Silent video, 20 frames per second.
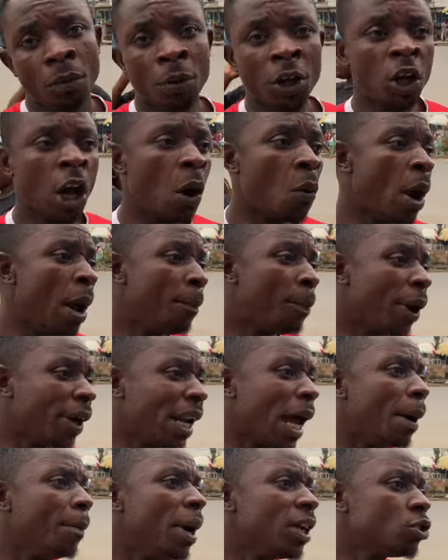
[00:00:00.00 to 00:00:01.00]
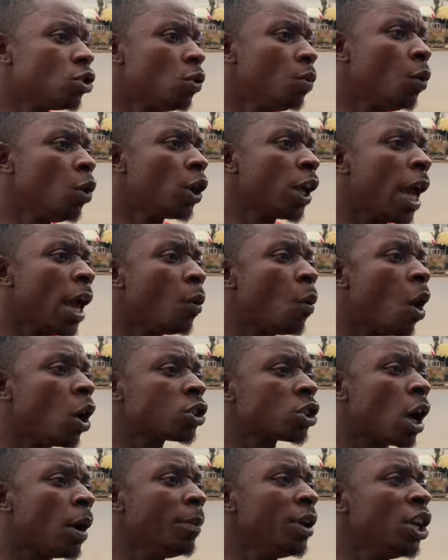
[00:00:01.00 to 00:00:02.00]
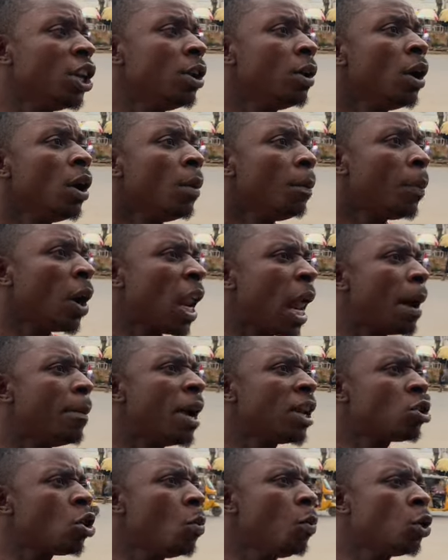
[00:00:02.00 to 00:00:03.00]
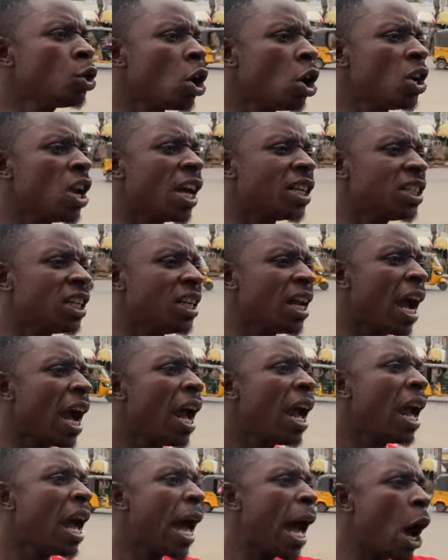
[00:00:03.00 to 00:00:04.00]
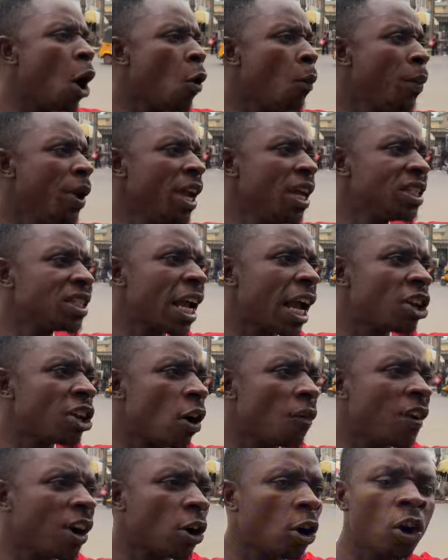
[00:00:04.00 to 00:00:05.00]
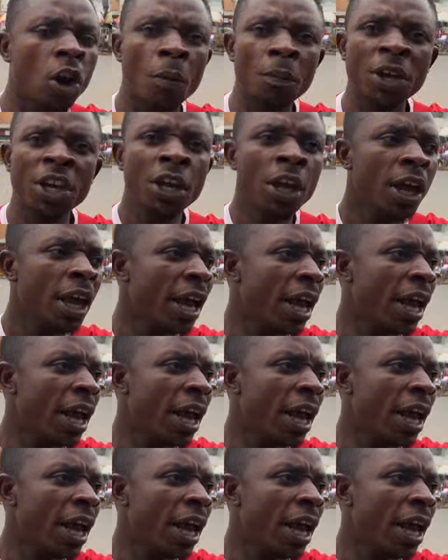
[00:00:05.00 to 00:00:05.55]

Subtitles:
Because when Bola Ahmed Tinubu was coming in, Bola Ahmed Tinubu told Nigeria, I will be in charge of economy,